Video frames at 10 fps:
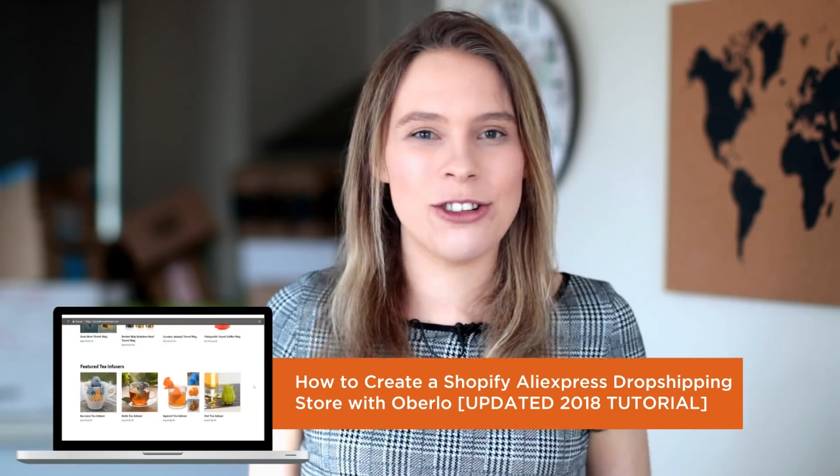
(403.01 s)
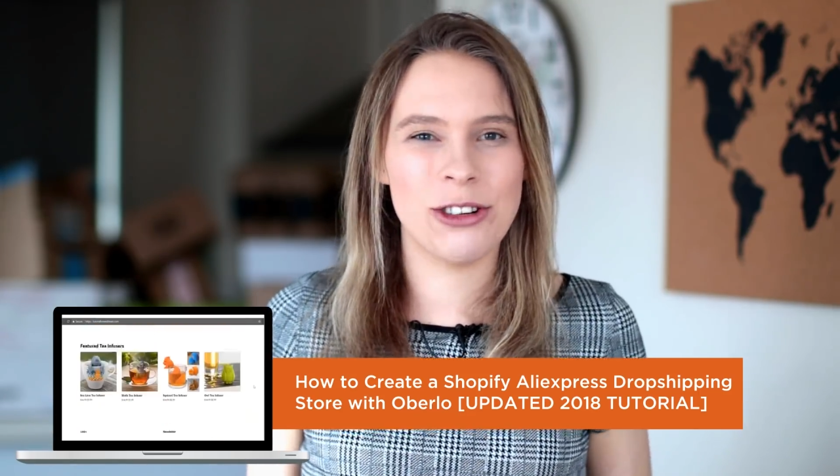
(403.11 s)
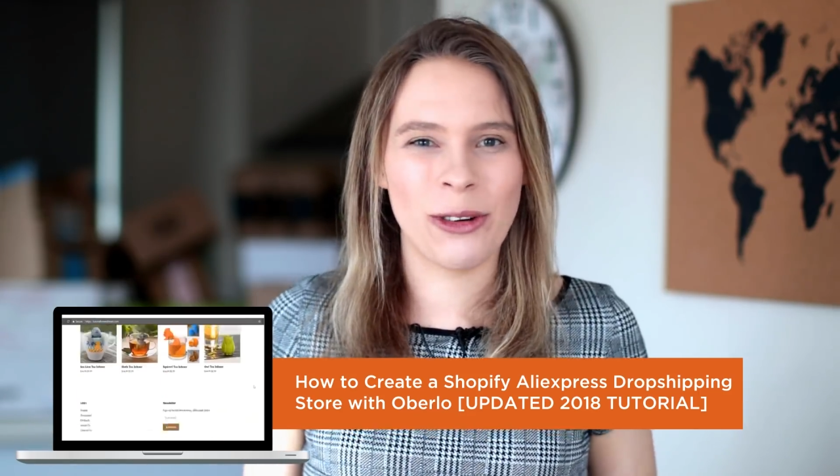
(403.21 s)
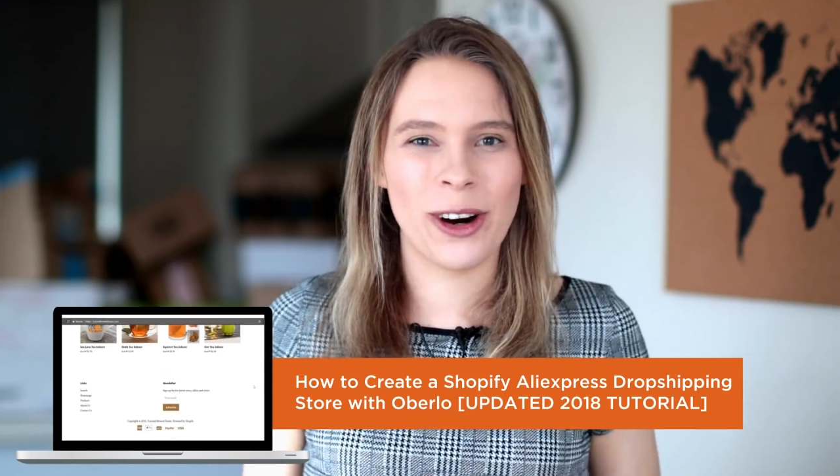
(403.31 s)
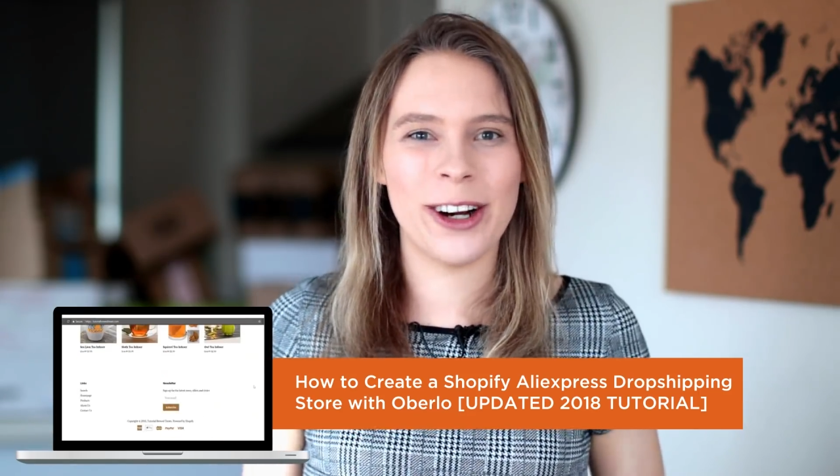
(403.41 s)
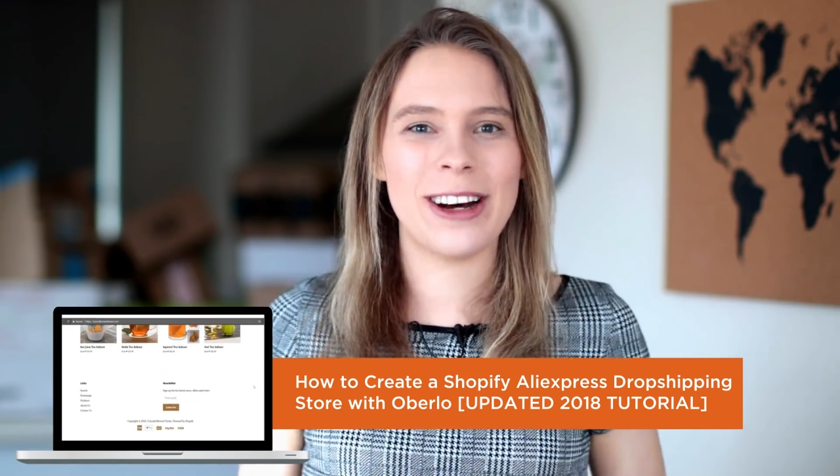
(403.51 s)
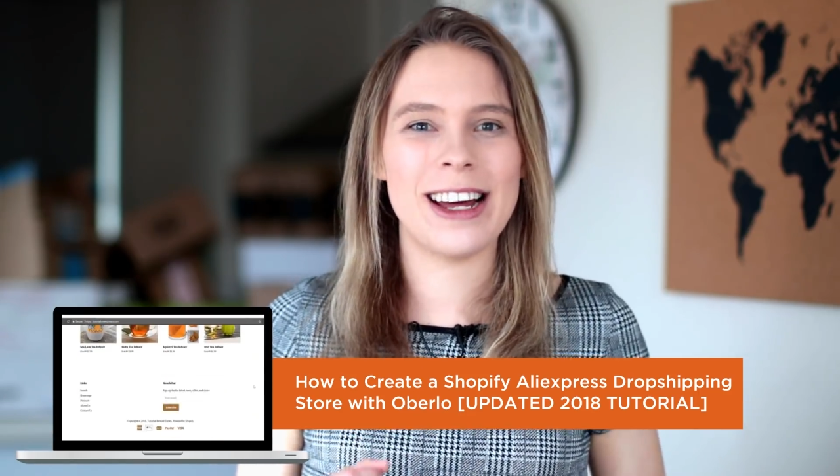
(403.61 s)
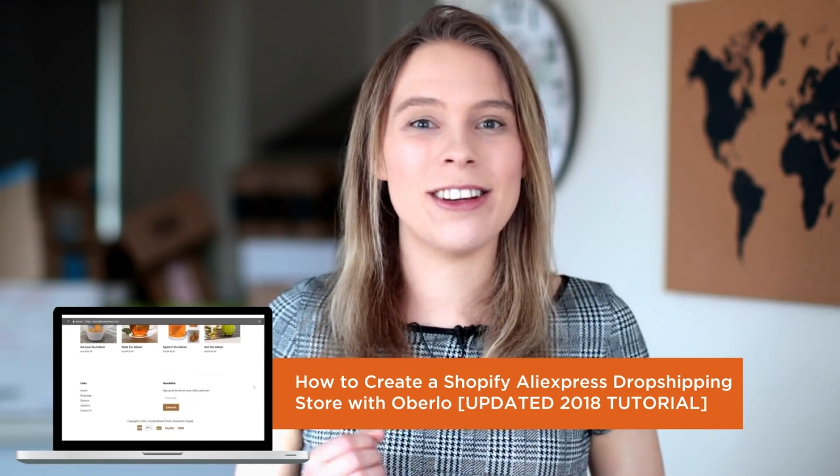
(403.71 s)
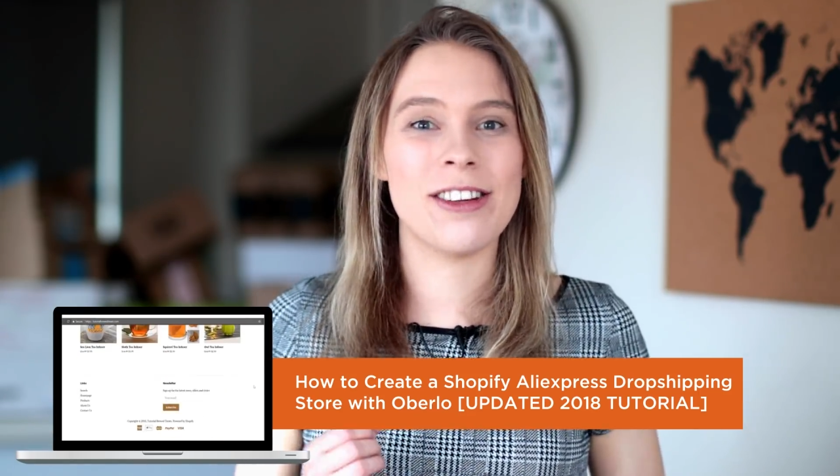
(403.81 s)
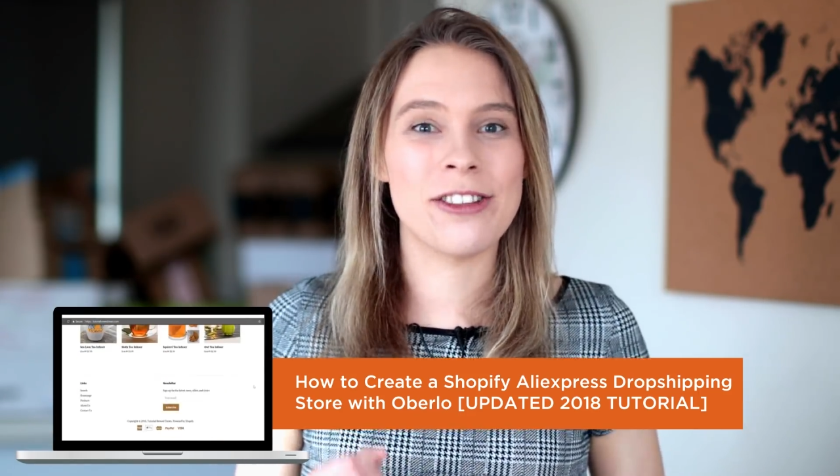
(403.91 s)
tutorial
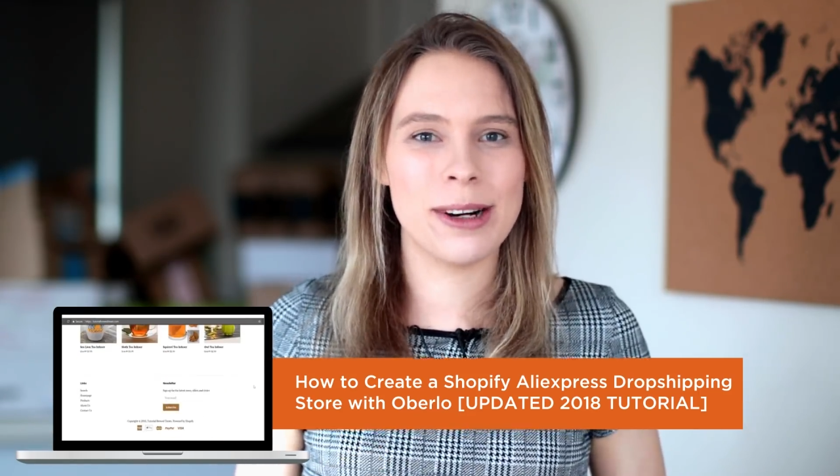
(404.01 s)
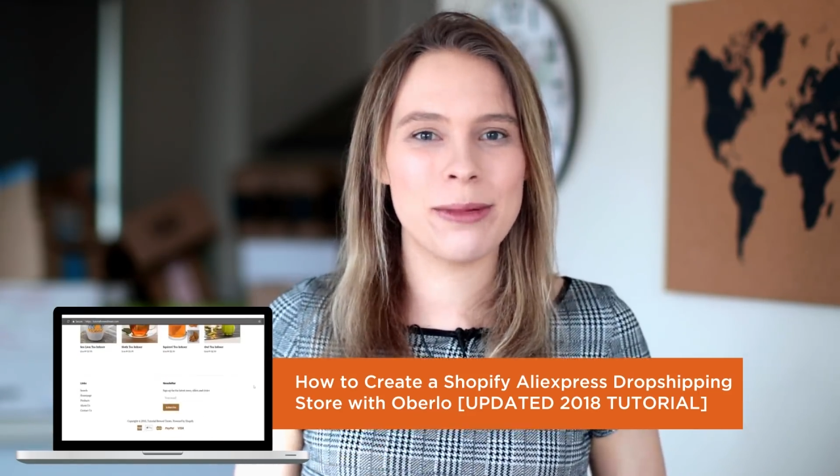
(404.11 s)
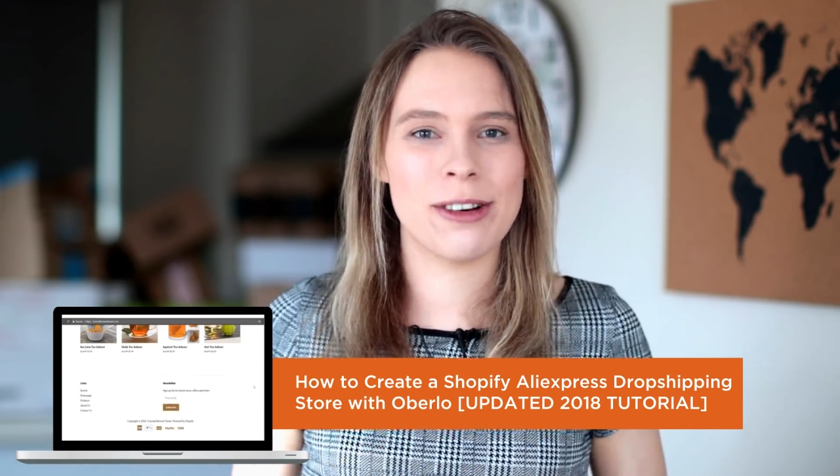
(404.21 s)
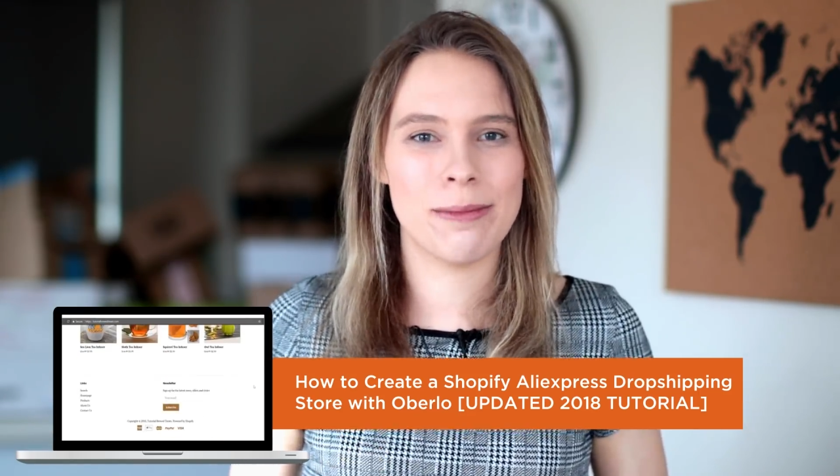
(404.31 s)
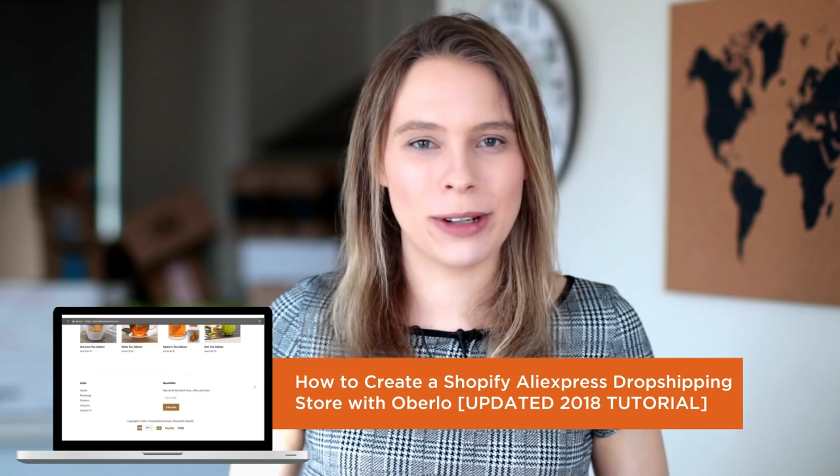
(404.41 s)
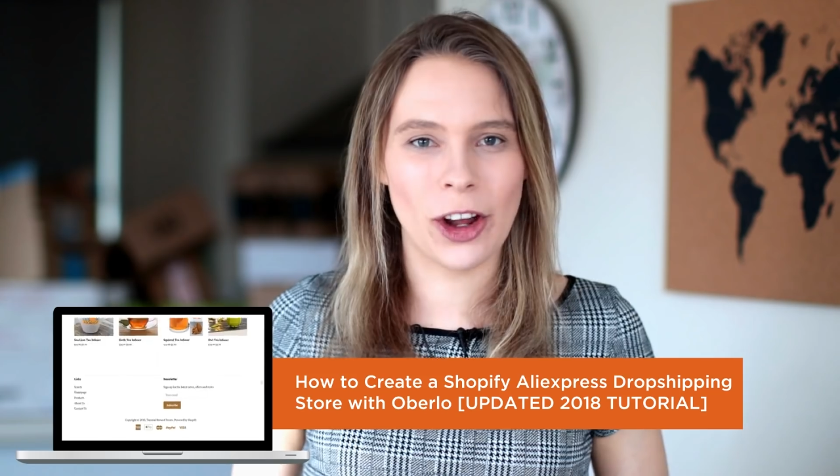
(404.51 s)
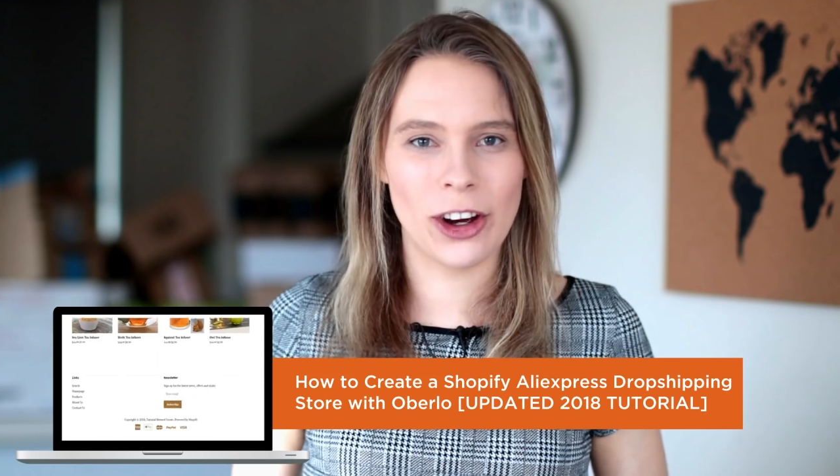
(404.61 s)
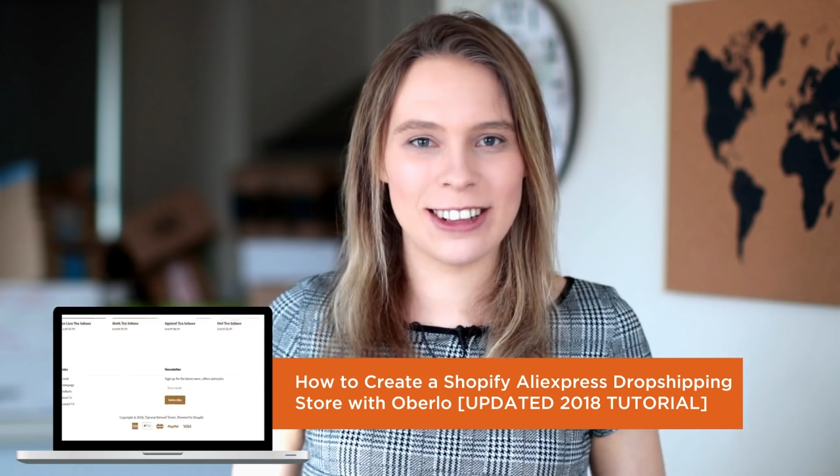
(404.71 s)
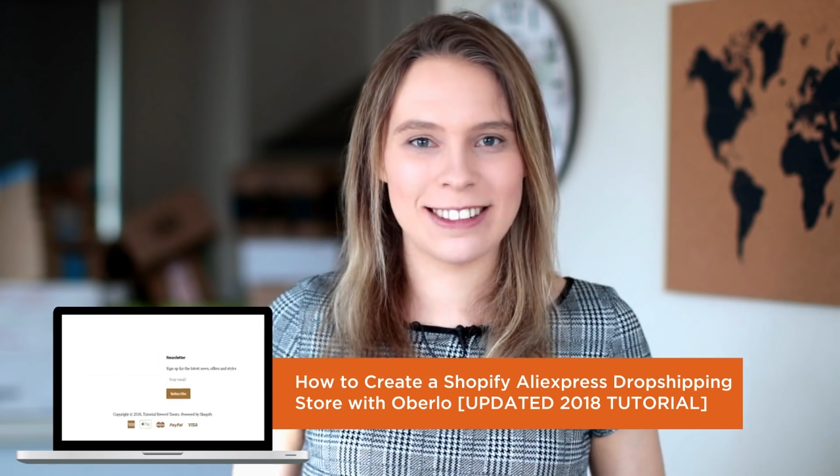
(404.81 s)
in the description below.